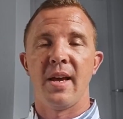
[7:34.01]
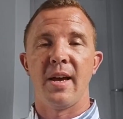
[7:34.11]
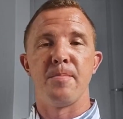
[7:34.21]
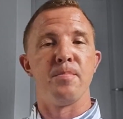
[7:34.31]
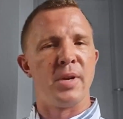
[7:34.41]

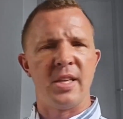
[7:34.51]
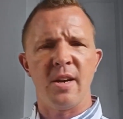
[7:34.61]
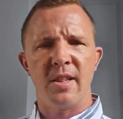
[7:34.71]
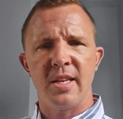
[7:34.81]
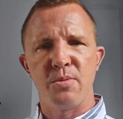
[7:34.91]
But
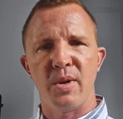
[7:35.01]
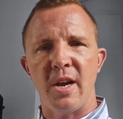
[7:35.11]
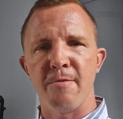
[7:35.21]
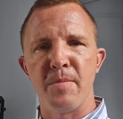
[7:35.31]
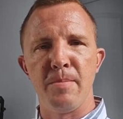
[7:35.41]
yeah, that's what
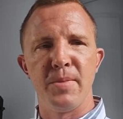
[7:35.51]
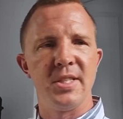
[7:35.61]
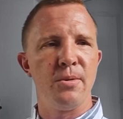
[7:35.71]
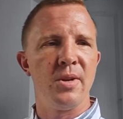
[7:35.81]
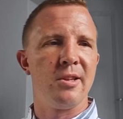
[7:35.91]
I've been
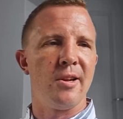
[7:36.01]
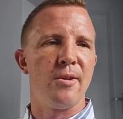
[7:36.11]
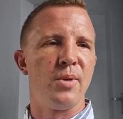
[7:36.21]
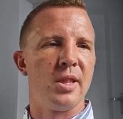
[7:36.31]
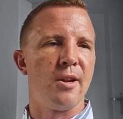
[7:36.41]
busy with
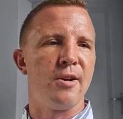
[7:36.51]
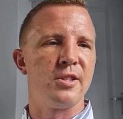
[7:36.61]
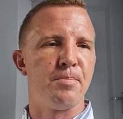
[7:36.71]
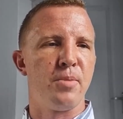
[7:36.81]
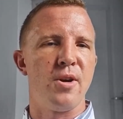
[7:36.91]

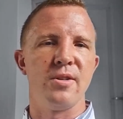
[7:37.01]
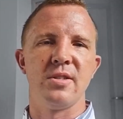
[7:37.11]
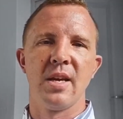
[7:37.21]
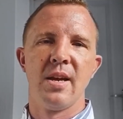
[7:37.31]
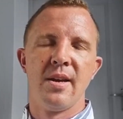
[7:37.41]
larger
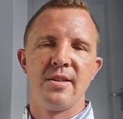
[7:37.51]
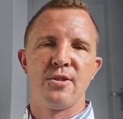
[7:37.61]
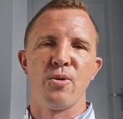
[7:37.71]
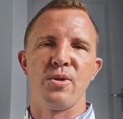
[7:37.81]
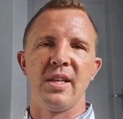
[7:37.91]
plants,
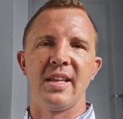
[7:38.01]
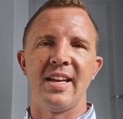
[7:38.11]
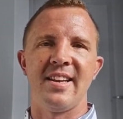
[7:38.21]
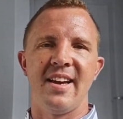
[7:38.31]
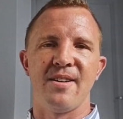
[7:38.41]
sorting
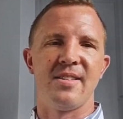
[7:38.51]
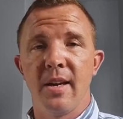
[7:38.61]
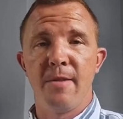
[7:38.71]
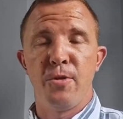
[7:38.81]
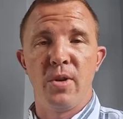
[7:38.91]
that out.
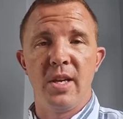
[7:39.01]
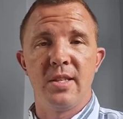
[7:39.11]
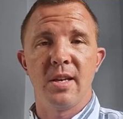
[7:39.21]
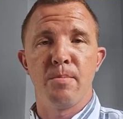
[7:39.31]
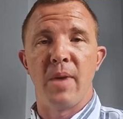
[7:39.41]
If you
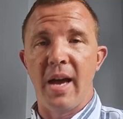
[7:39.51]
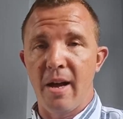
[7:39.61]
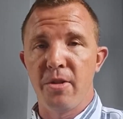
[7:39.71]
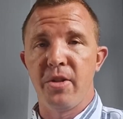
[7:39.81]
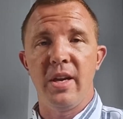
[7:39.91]
need some
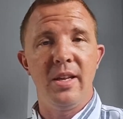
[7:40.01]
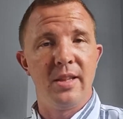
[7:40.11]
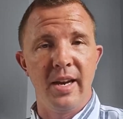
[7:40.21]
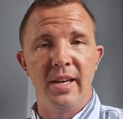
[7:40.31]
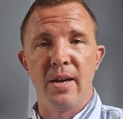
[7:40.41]
healthy
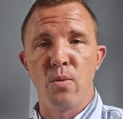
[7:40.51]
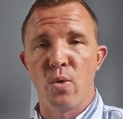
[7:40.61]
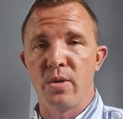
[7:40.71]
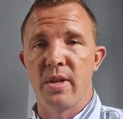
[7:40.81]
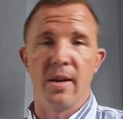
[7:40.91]
drinking
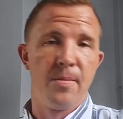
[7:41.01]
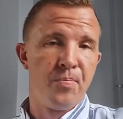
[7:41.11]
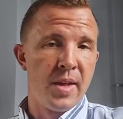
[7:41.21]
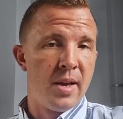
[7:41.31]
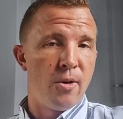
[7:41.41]
water,
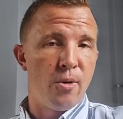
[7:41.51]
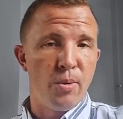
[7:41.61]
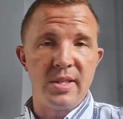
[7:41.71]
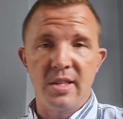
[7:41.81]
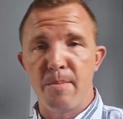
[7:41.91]

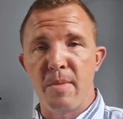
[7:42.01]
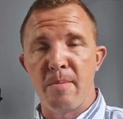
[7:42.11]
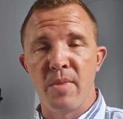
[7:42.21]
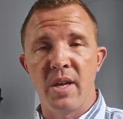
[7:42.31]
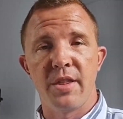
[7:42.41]
always
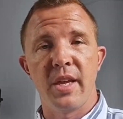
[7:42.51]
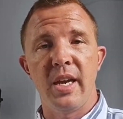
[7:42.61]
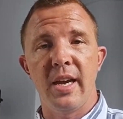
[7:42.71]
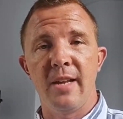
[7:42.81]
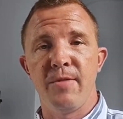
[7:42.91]
remember
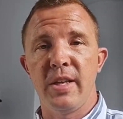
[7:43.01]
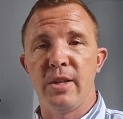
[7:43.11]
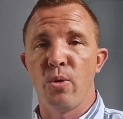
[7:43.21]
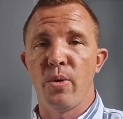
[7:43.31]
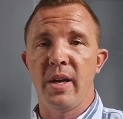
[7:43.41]
38
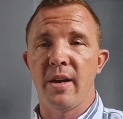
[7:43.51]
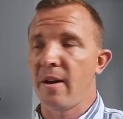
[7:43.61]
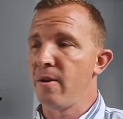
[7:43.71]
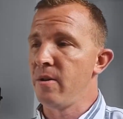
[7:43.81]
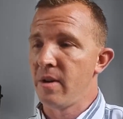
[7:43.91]
Victoria
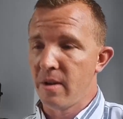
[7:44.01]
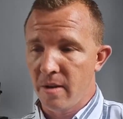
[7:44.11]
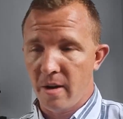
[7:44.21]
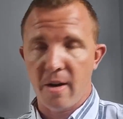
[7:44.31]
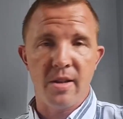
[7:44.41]
Road,
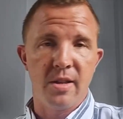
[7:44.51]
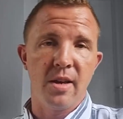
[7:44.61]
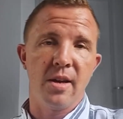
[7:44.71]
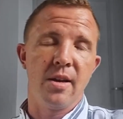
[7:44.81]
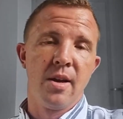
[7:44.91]
right
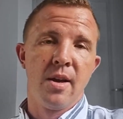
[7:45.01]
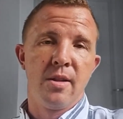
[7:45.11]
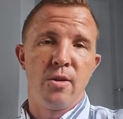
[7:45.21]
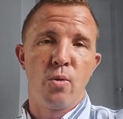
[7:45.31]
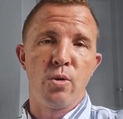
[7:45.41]
here.
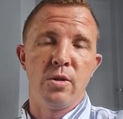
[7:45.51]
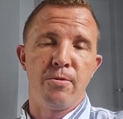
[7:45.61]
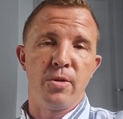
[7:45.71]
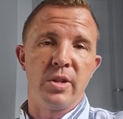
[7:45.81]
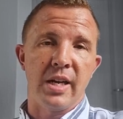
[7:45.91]
The
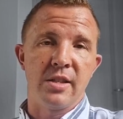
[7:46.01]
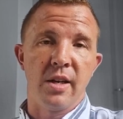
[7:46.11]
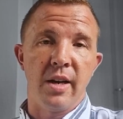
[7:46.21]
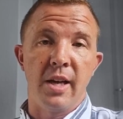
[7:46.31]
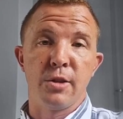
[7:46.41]
Water
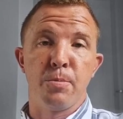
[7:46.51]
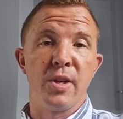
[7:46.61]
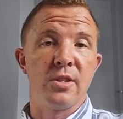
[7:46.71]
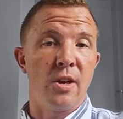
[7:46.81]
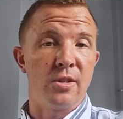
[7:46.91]
Filtration
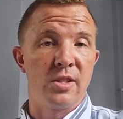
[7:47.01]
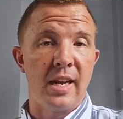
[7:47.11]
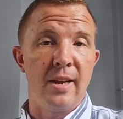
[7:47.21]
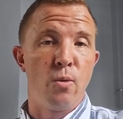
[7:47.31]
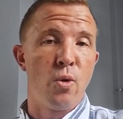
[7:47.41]
Experts are
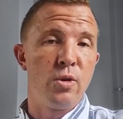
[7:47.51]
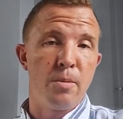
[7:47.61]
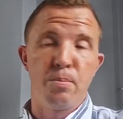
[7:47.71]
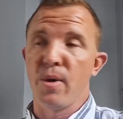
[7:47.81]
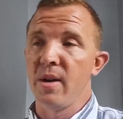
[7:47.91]
selling
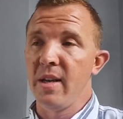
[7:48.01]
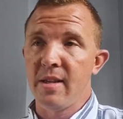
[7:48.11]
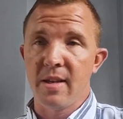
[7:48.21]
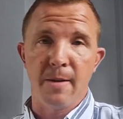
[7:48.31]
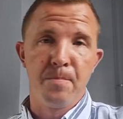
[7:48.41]
water per
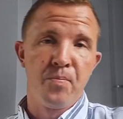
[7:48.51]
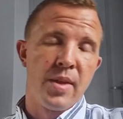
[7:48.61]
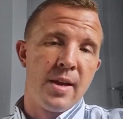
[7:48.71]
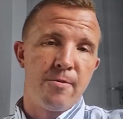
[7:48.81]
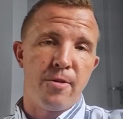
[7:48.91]
litre
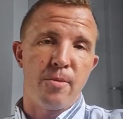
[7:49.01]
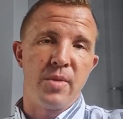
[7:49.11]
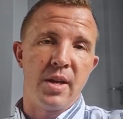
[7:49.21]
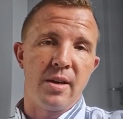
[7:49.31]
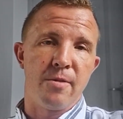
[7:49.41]
from
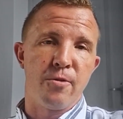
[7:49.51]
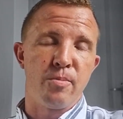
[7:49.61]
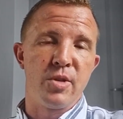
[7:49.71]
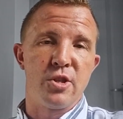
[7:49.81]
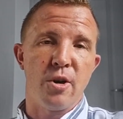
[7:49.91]

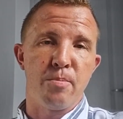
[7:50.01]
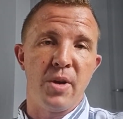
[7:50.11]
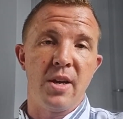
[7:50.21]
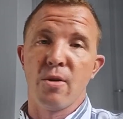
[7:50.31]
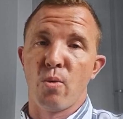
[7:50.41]
the shop
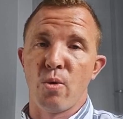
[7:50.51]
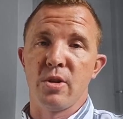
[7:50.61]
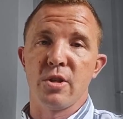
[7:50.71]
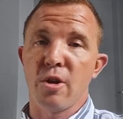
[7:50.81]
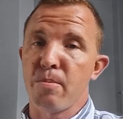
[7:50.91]
here, the
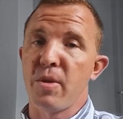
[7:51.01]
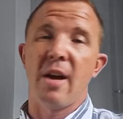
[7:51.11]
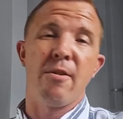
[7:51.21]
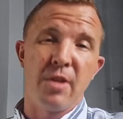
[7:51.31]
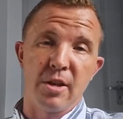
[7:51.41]
water shop, the
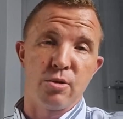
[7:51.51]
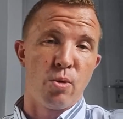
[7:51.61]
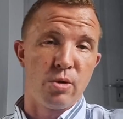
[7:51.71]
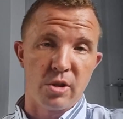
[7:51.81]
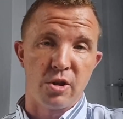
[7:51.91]
healthiest
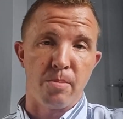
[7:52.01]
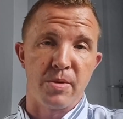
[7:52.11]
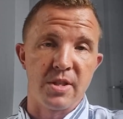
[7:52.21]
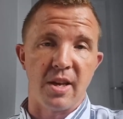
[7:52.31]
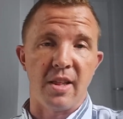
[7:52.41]
water
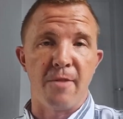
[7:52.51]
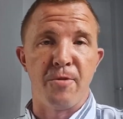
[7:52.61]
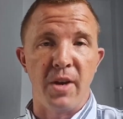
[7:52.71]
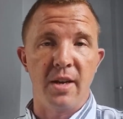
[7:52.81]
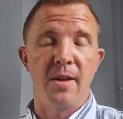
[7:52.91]
shop in South
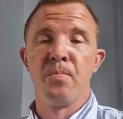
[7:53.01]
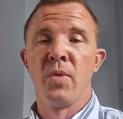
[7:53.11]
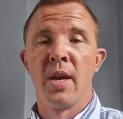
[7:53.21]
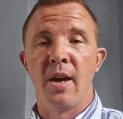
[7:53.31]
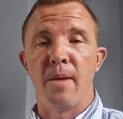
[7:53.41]
Africa.
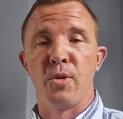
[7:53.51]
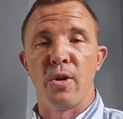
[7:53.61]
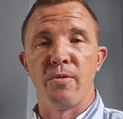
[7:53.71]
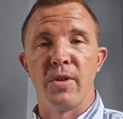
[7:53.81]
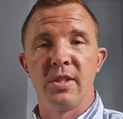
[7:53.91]
I'm
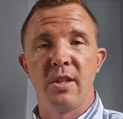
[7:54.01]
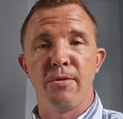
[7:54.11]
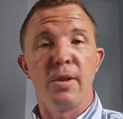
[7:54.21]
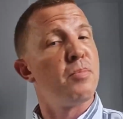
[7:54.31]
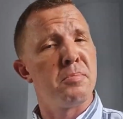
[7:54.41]
convinced
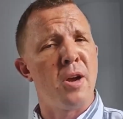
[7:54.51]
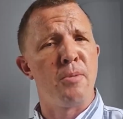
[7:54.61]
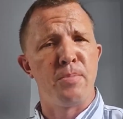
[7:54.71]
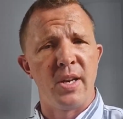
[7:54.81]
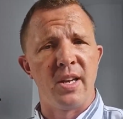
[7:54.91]
of it, but my
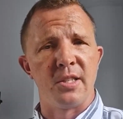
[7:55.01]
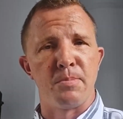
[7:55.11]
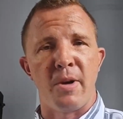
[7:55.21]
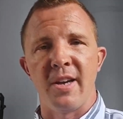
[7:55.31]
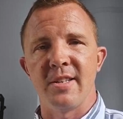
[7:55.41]
opinion is
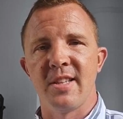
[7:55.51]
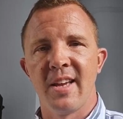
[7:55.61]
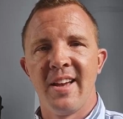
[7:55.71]
biased.